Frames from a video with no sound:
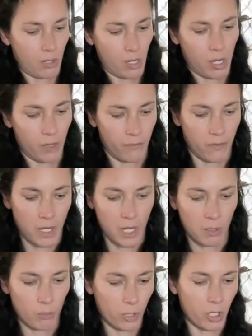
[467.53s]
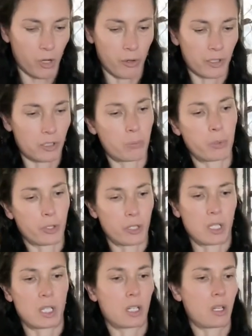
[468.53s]
And then we're going to put it
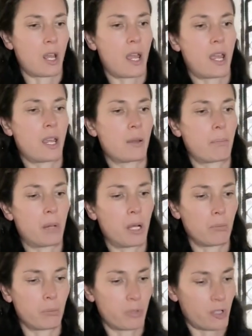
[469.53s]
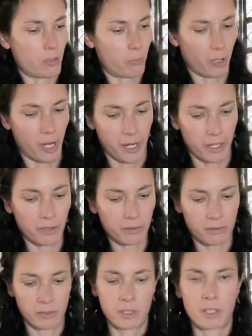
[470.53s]
in a pump sprayer.
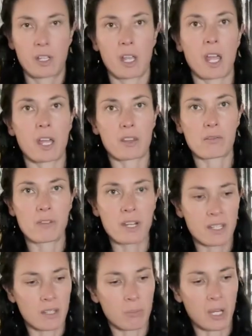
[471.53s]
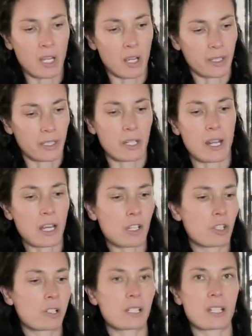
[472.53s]
And the reason being, I can
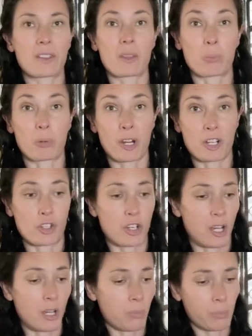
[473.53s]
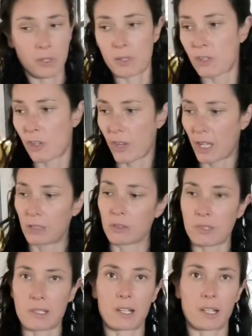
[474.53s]
actually get the pressure up. So that
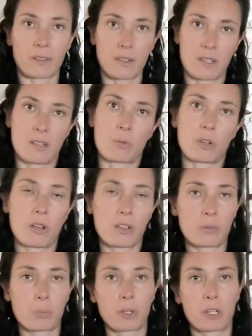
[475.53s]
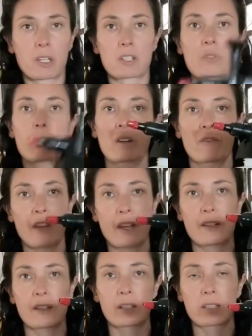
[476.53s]
looks like this. We're going to put it into one of
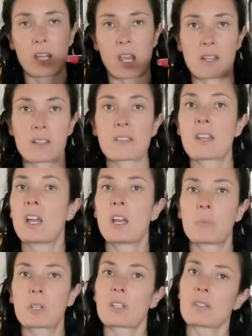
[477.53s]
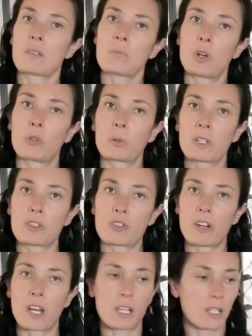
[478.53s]
these containers. Because the mulberry
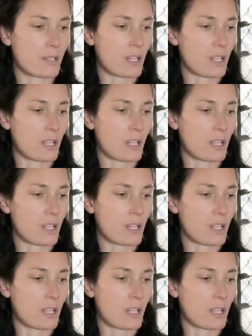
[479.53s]
tree is